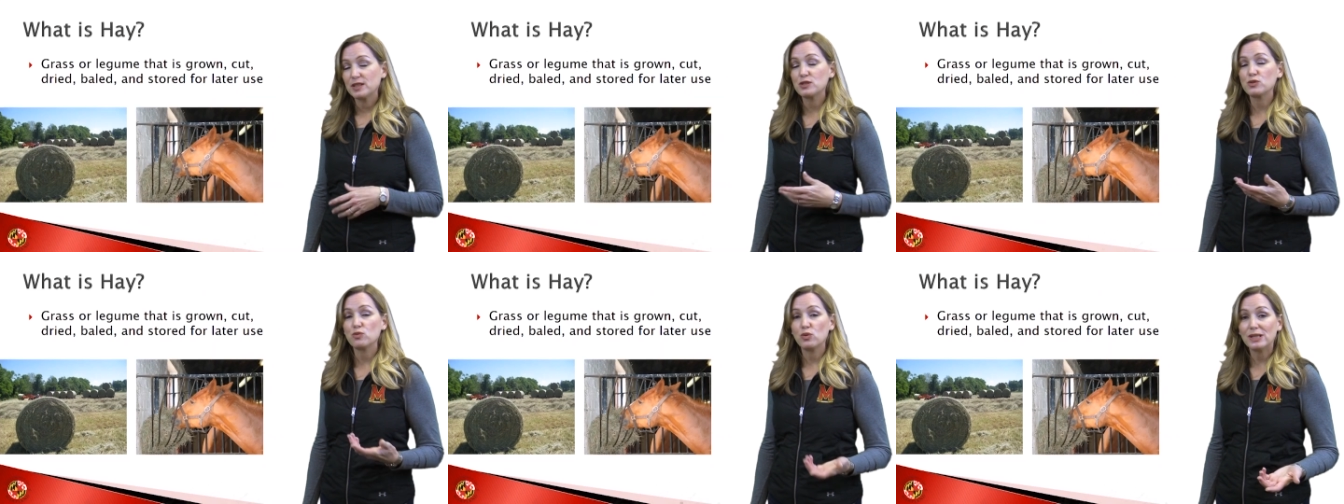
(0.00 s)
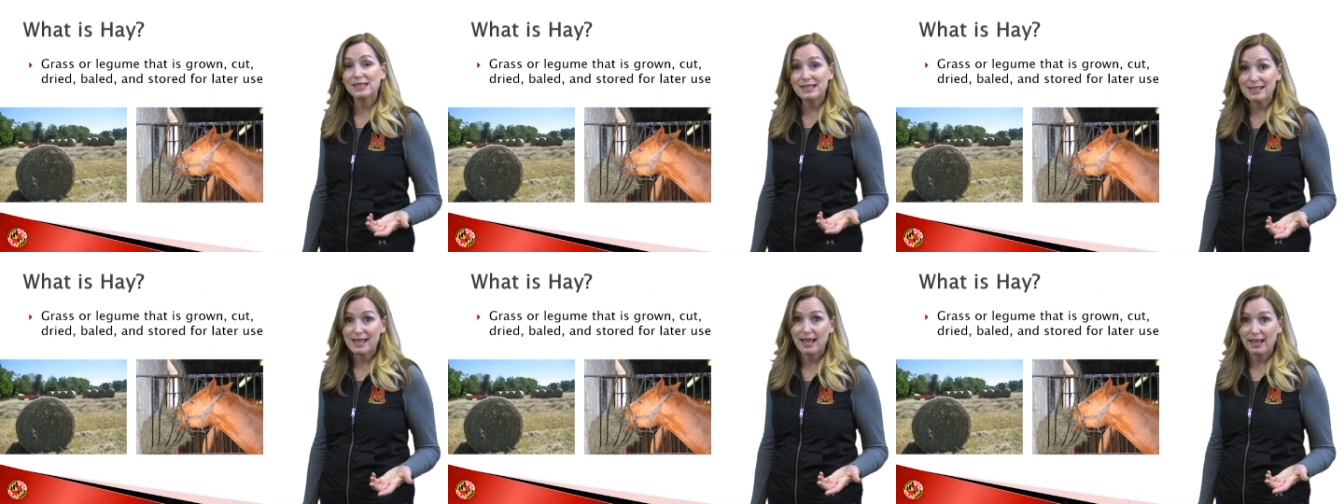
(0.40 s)
So what
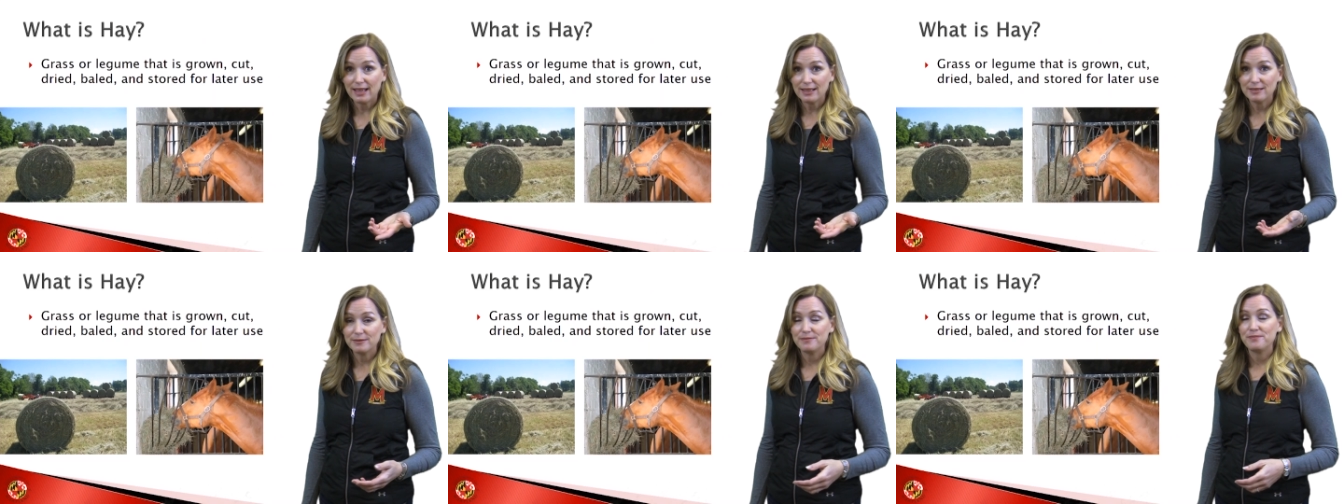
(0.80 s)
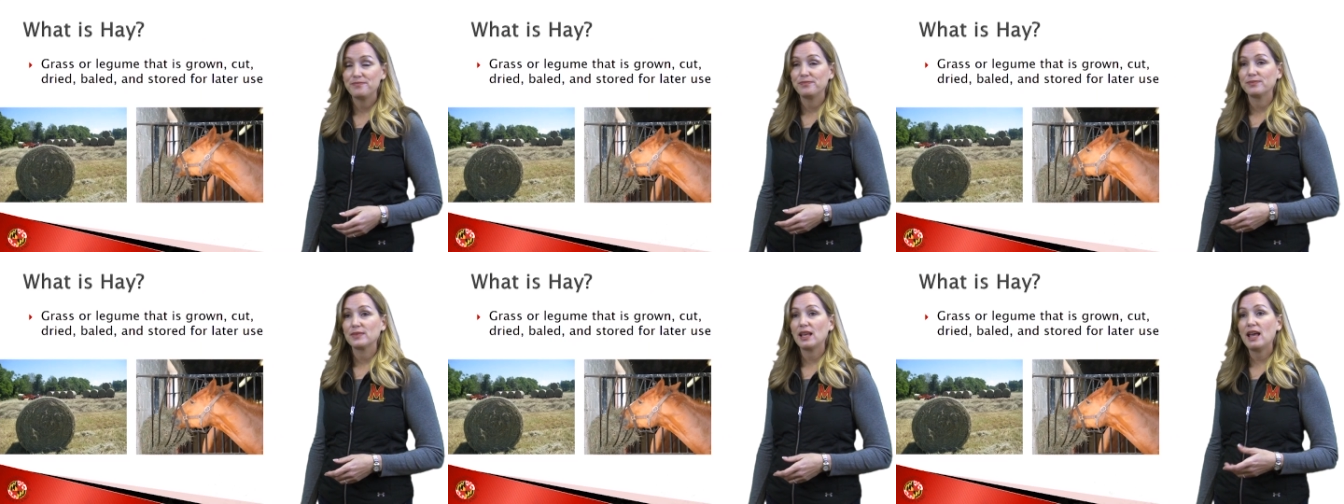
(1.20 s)
is hay?
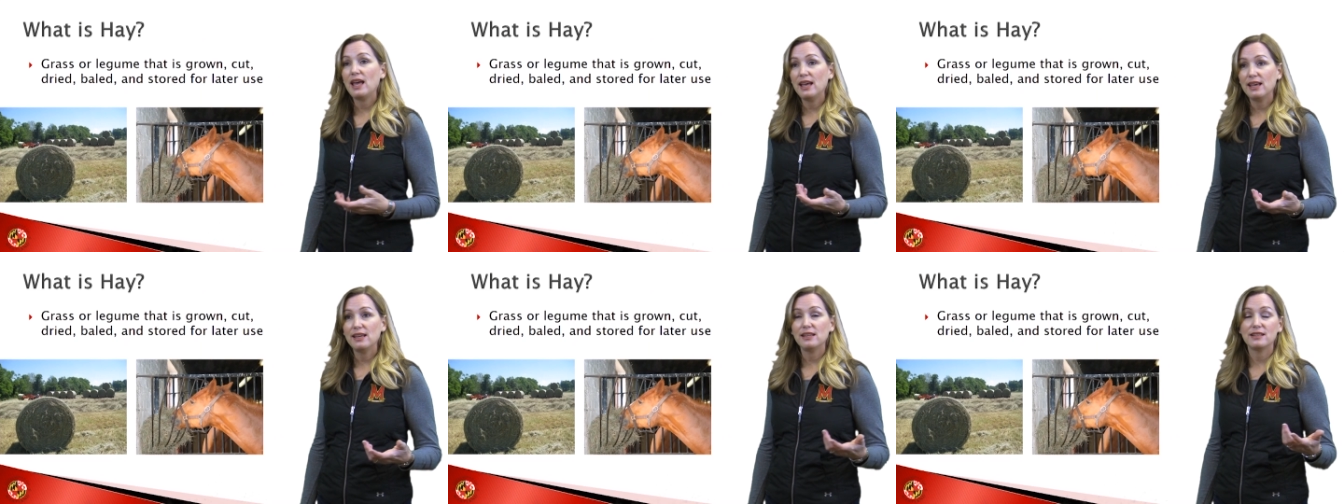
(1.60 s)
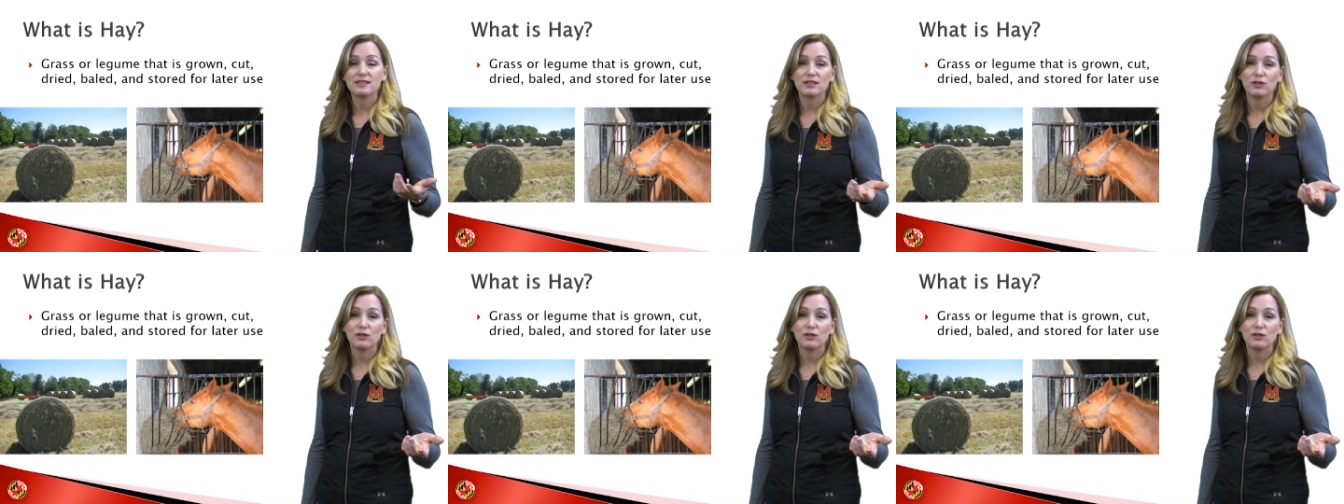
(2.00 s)
Hay is